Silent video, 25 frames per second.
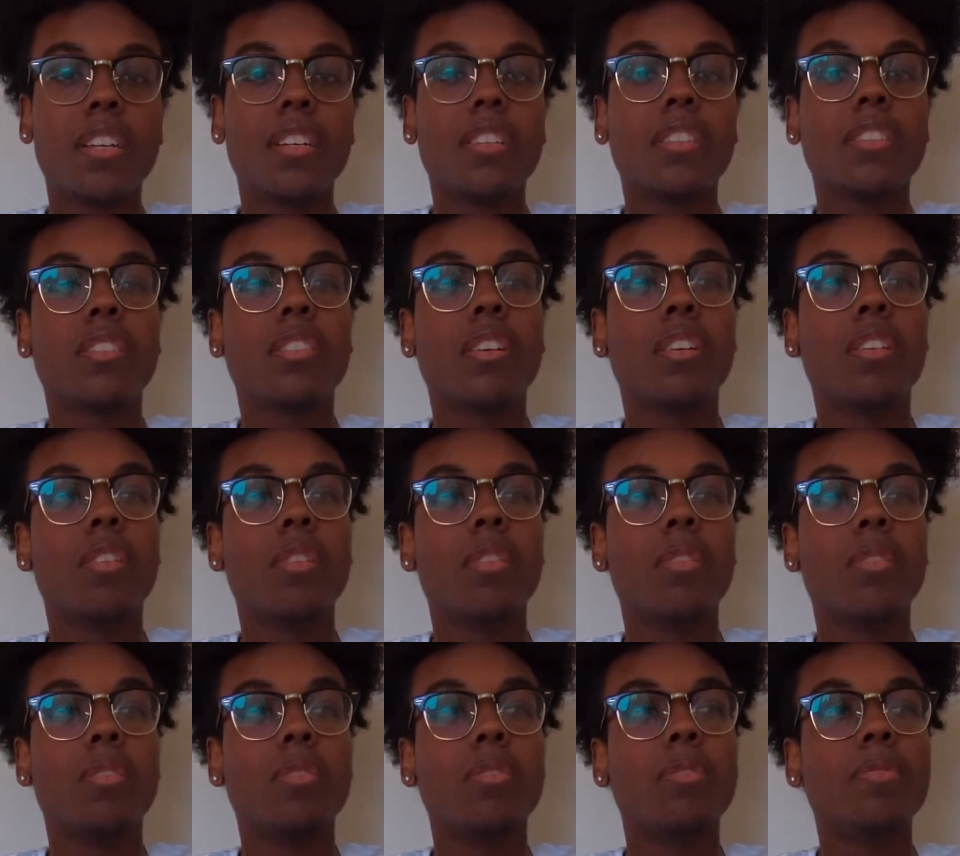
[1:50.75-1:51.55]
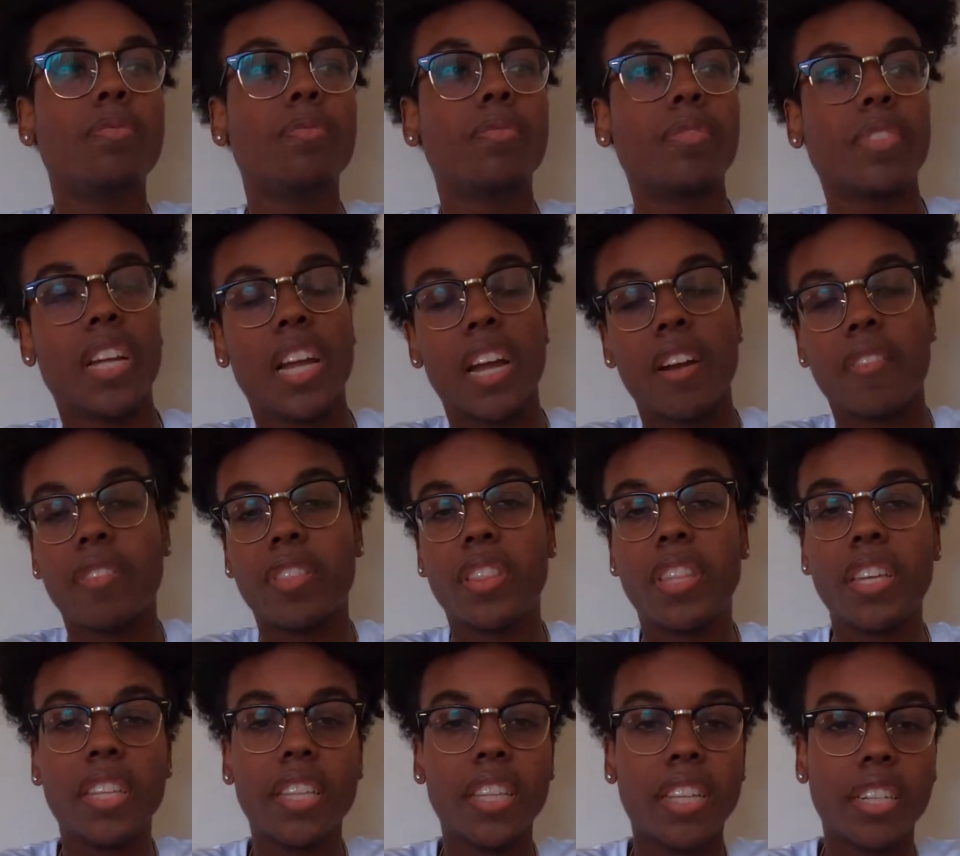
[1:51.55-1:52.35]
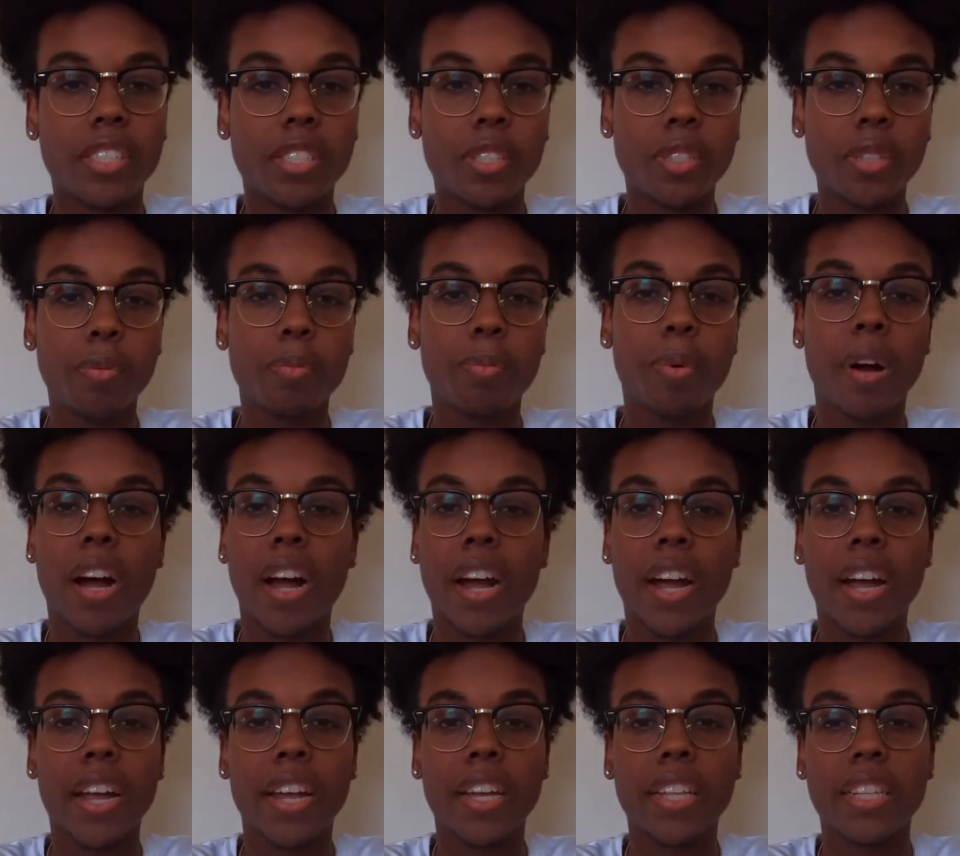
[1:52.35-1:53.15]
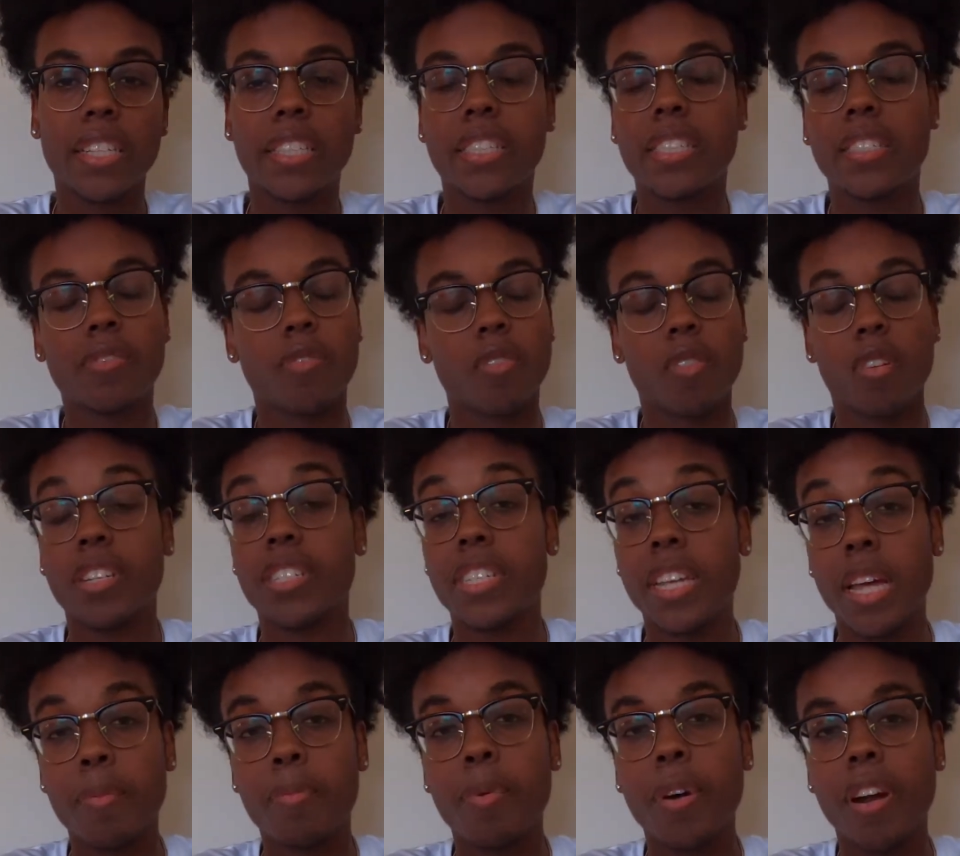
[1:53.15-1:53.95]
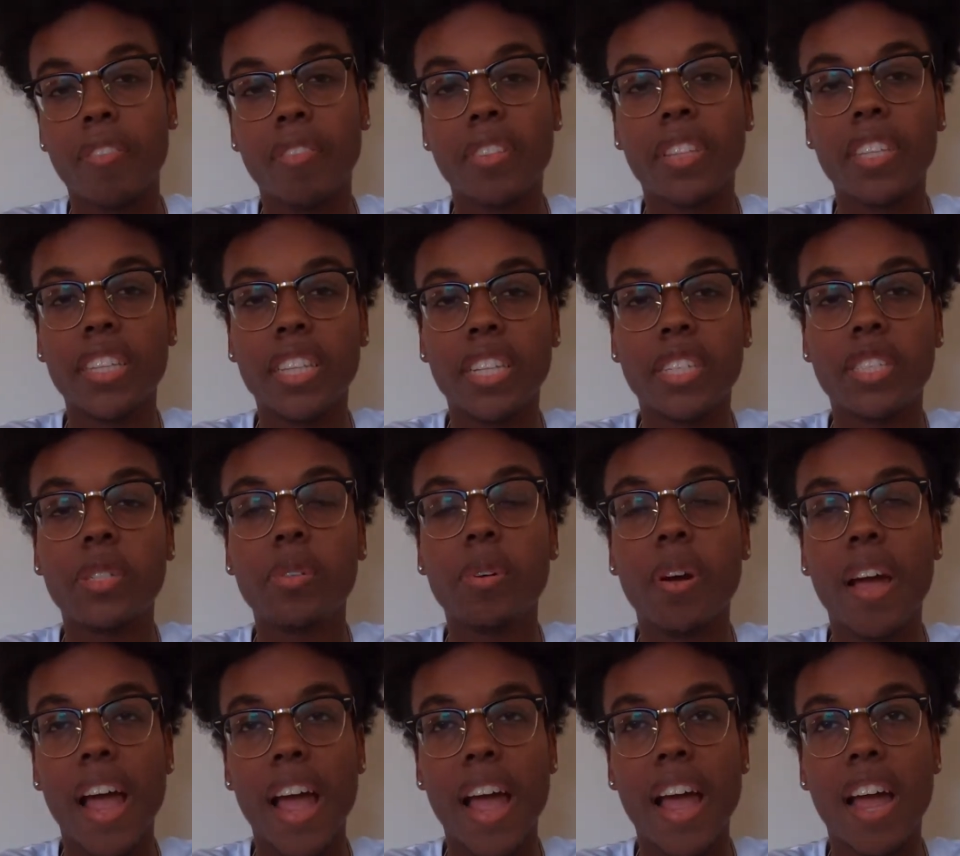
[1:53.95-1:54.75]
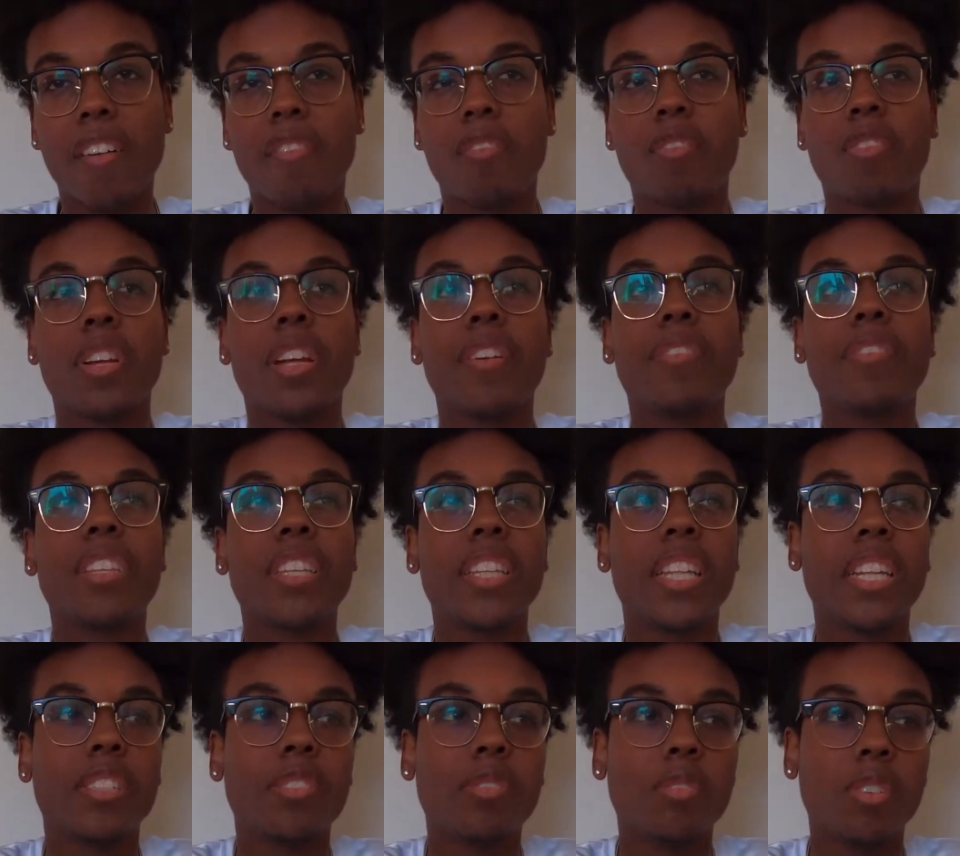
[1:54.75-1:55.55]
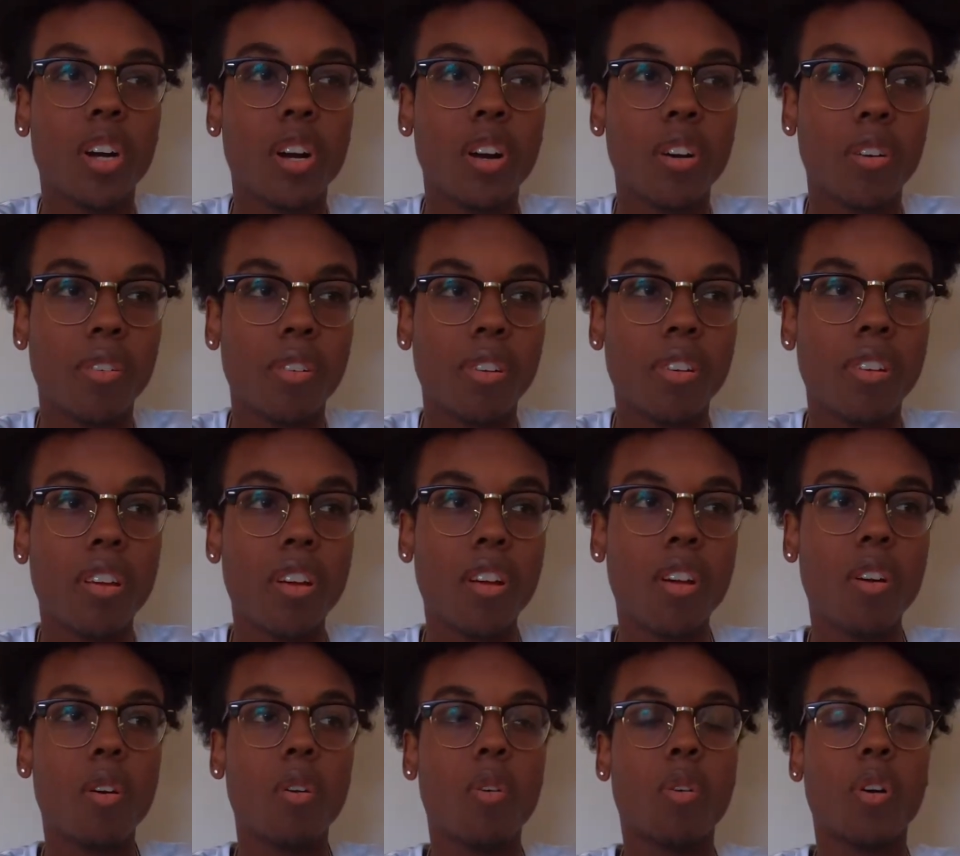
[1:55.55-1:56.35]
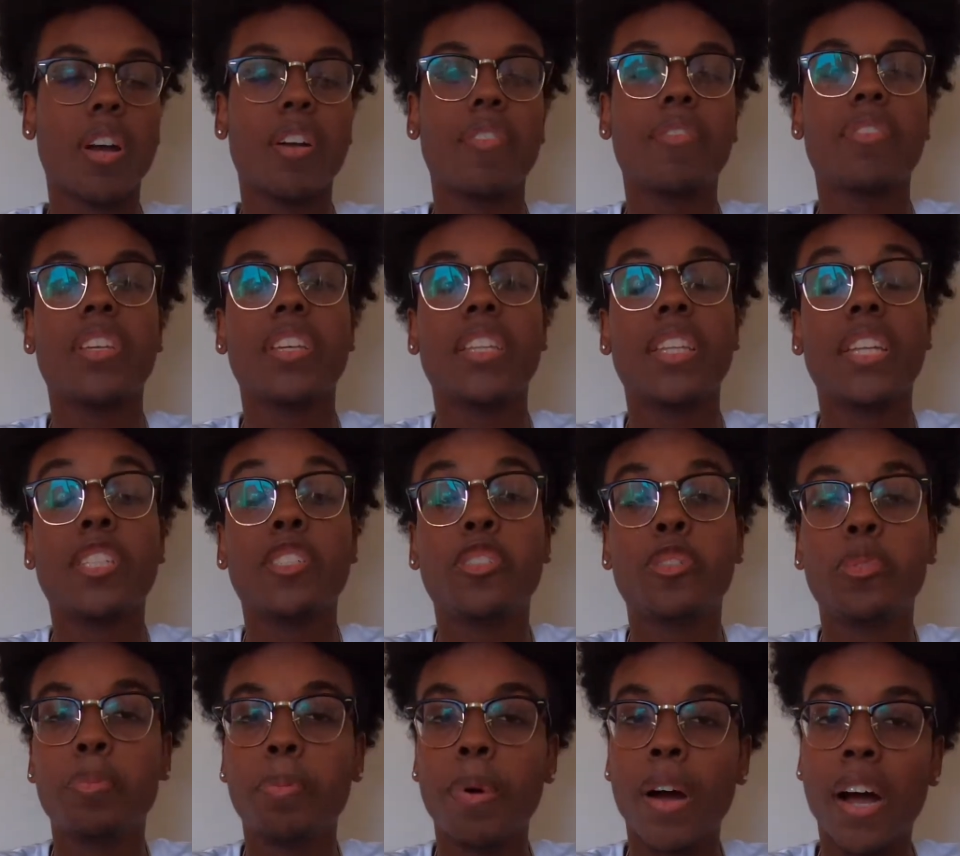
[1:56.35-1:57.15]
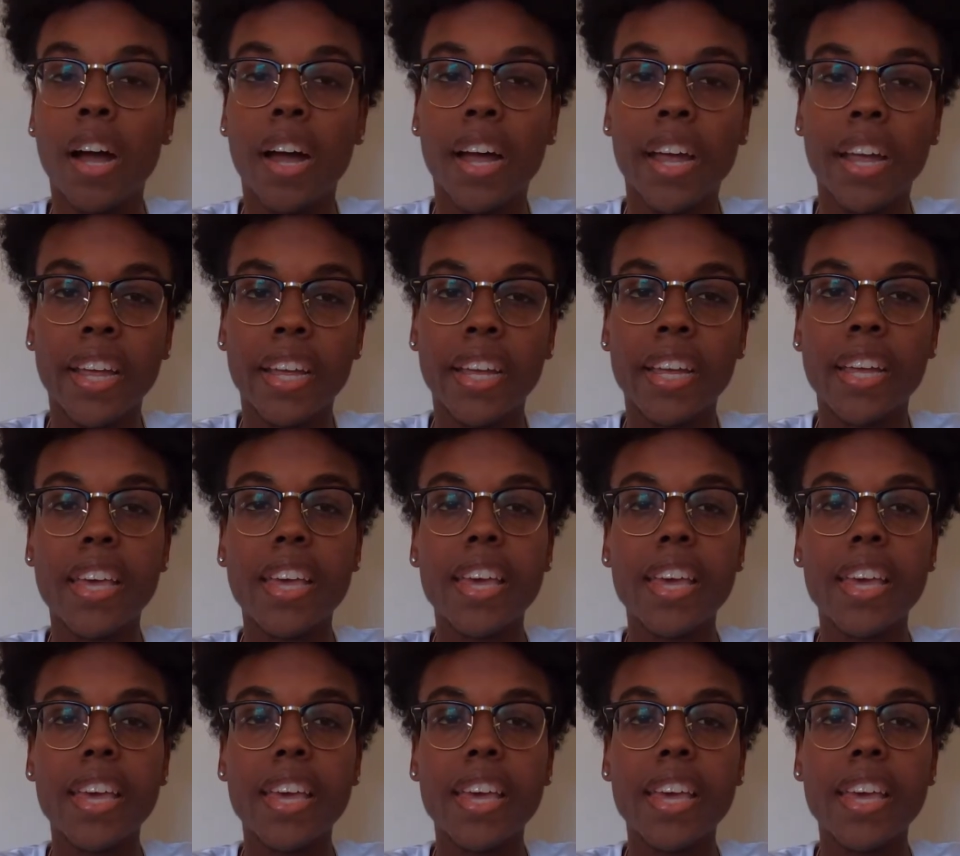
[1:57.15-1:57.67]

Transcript: So everything that you buy, let's for example, everything that you have or everything that you own or everything that you buy